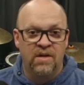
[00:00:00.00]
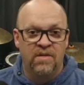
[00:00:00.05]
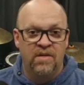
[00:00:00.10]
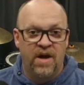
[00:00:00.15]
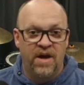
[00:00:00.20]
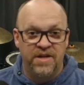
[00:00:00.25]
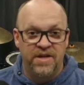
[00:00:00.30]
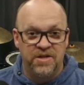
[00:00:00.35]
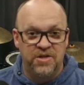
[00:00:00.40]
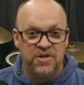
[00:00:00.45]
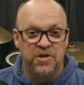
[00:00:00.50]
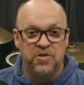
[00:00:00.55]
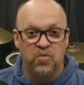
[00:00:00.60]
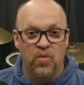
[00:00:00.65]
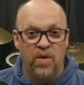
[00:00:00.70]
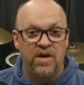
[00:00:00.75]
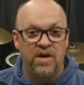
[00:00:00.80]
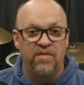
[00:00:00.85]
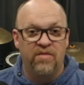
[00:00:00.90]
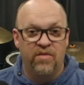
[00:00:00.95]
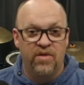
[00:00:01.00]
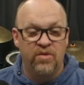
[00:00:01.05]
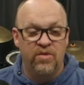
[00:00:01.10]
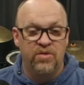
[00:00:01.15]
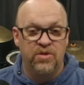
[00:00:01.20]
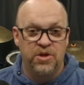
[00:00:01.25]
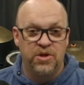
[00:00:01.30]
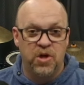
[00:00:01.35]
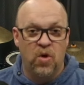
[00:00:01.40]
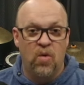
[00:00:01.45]
And it's just waiting for you
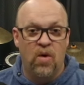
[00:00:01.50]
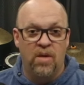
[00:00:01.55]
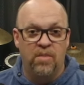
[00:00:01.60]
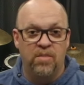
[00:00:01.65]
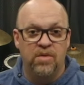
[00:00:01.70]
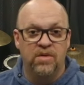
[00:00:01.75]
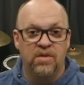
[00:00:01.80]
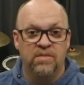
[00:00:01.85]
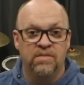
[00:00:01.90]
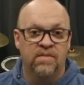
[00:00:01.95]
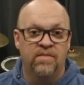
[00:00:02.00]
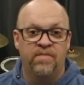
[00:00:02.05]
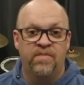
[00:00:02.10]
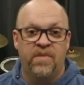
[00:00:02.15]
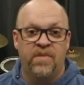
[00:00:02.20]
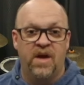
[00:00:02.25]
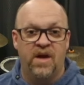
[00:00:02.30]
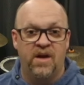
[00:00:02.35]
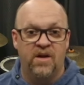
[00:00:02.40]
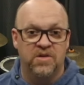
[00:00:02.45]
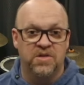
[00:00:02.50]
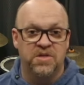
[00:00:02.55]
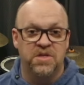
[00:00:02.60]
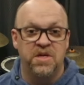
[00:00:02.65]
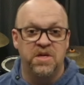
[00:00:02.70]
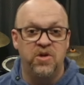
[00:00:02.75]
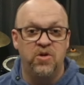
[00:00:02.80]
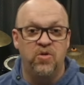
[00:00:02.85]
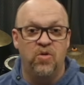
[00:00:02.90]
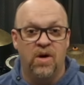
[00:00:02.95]
to show up. And I'll see
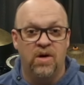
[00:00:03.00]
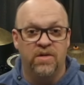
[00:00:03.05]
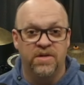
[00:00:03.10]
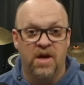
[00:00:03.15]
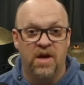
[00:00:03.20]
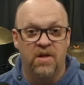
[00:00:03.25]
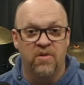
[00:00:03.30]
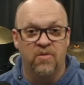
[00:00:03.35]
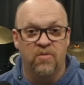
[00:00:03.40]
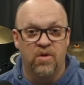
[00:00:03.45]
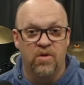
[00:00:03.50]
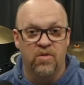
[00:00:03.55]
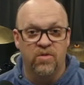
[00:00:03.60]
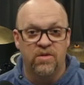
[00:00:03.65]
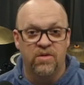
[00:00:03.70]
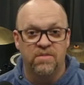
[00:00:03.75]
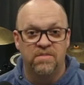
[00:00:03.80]
you all down the road.